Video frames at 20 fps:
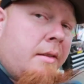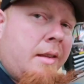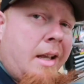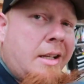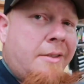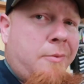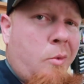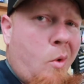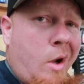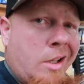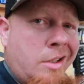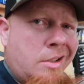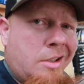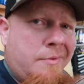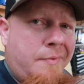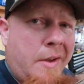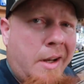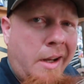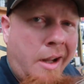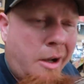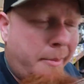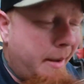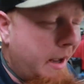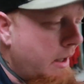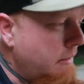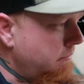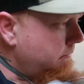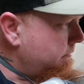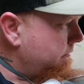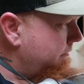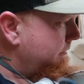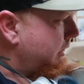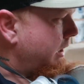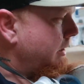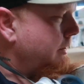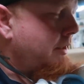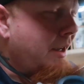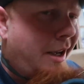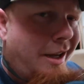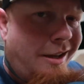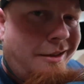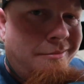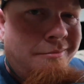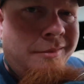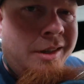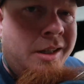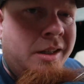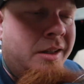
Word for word: thanks for watching this video, man. Like I tell you, if